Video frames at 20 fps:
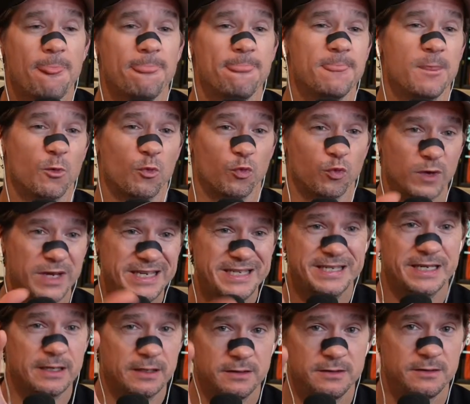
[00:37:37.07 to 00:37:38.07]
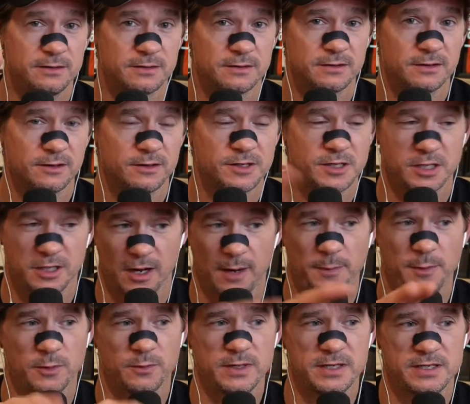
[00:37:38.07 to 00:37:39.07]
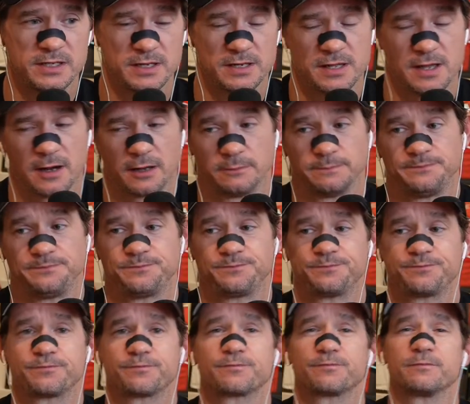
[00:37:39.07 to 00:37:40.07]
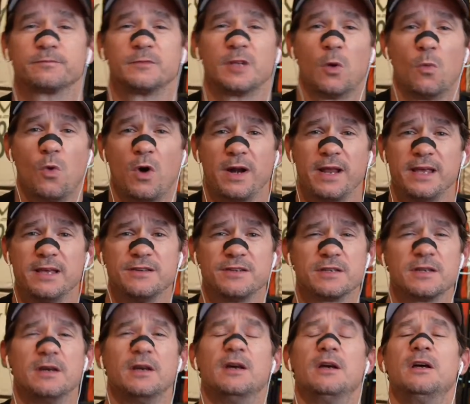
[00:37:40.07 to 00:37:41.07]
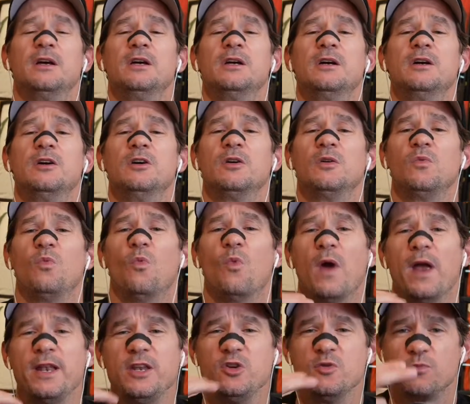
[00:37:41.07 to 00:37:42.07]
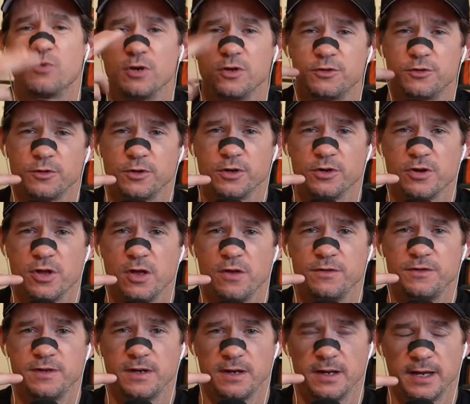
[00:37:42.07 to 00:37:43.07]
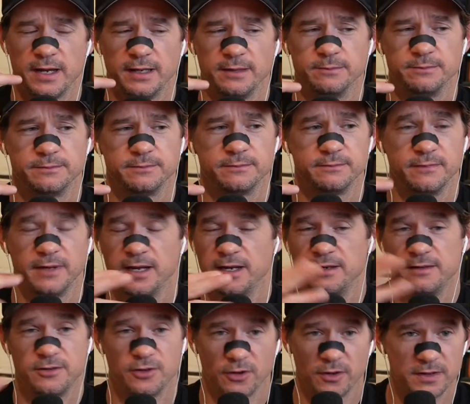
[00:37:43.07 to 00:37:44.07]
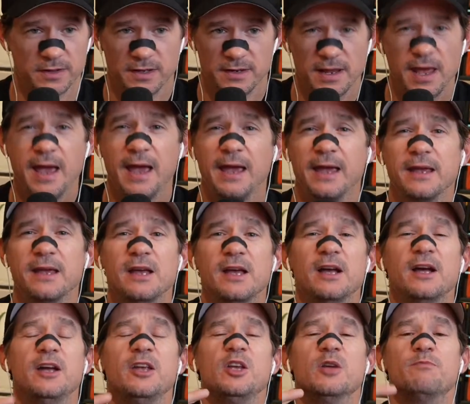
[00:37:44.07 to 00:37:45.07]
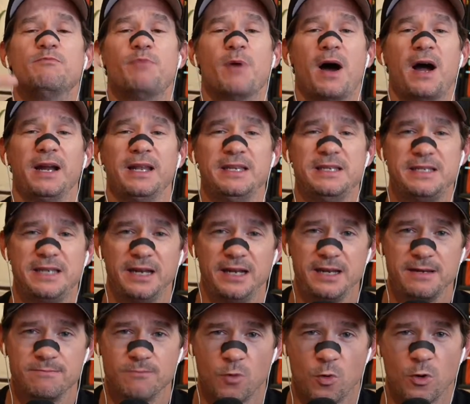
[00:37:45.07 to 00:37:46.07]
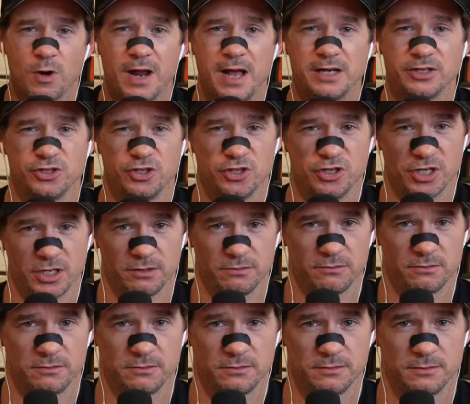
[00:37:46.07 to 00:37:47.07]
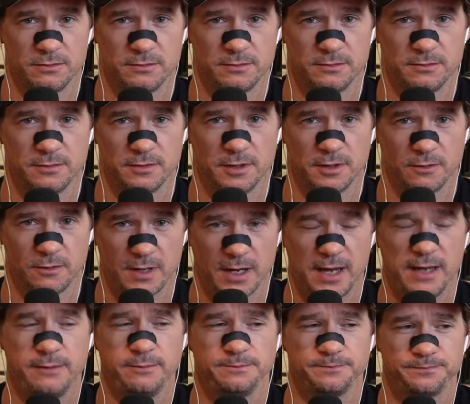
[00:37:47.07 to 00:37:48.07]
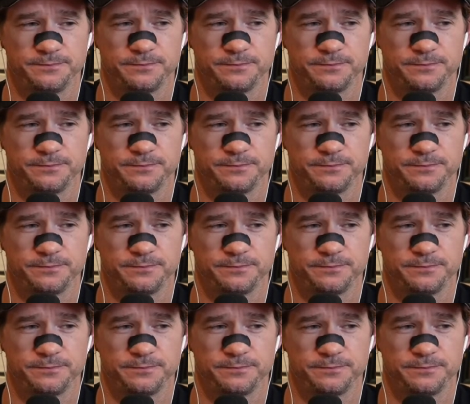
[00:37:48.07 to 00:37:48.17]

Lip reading: The reason, there's a couple of reasons there. One is when you breathe through your nose at night and during the day, your body's getting more oxygen. Okay?